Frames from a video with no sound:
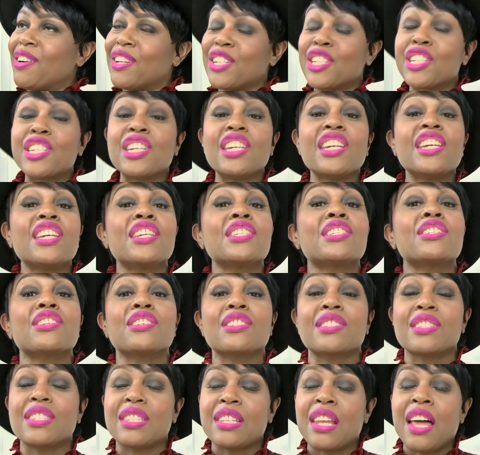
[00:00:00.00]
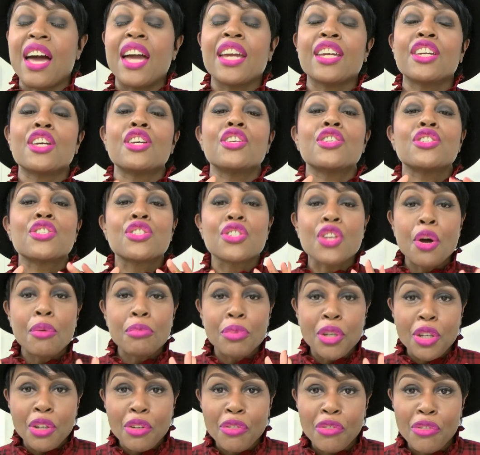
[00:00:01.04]
She is just like so
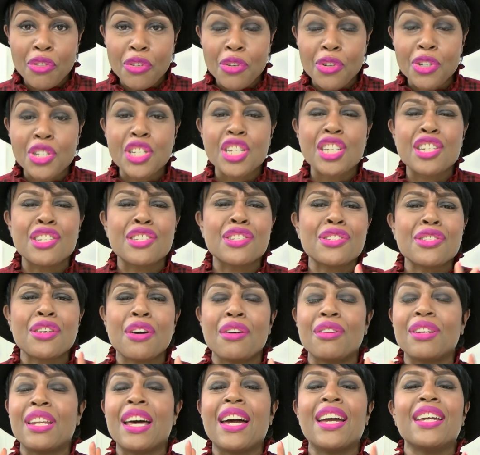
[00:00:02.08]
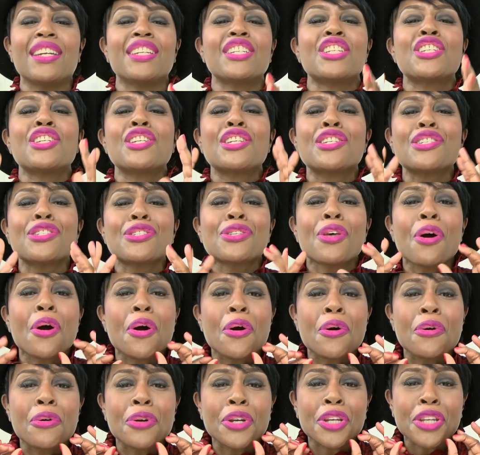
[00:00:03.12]
beautiful. She's so
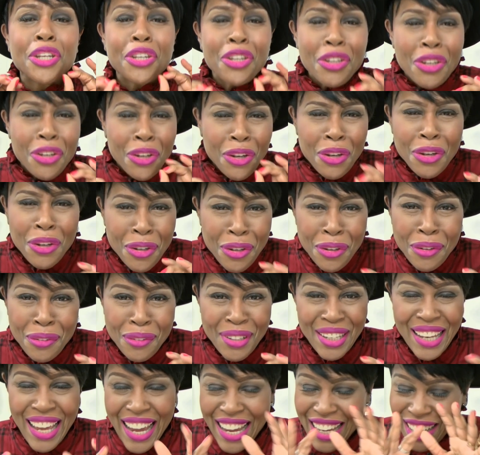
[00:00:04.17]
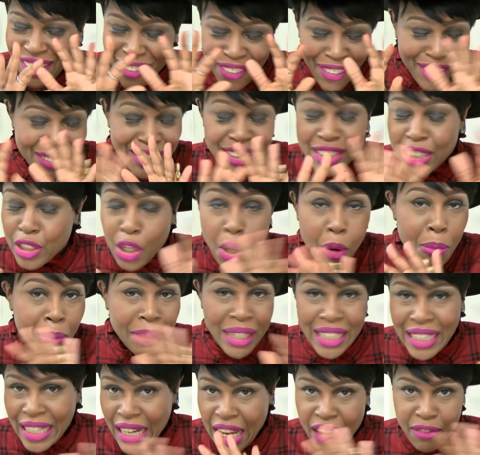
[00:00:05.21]
cute, like on so
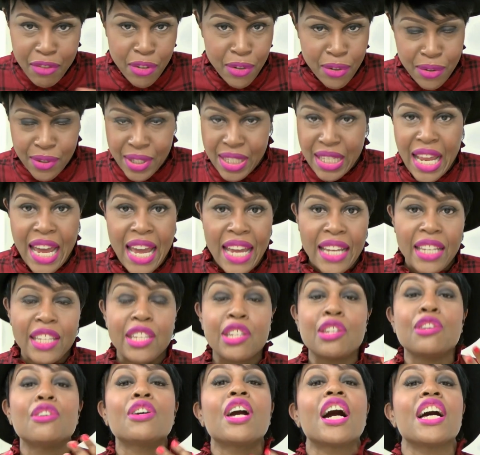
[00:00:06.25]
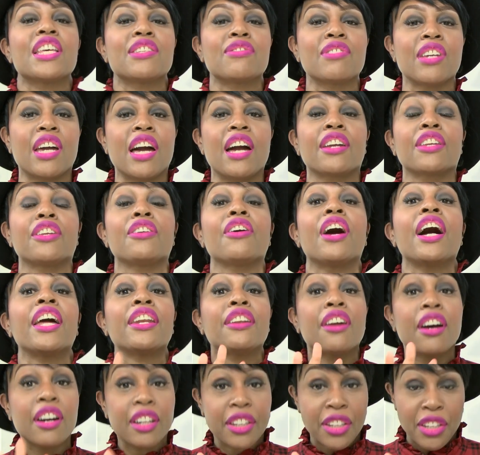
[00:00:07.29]
many levels. Like, you guys think I'm cute, I
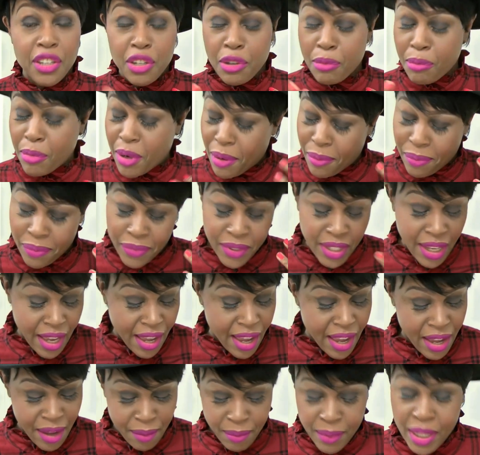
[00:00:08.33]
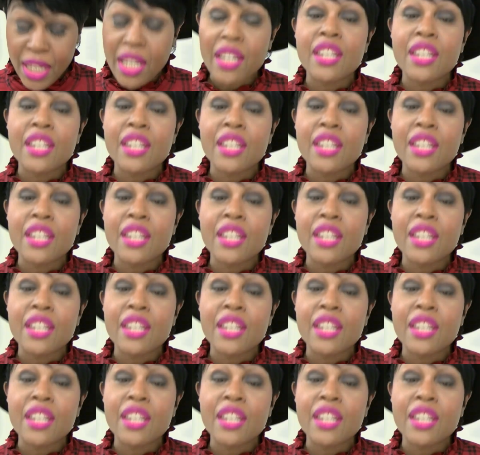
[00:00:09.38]
know I'm cute, but damn,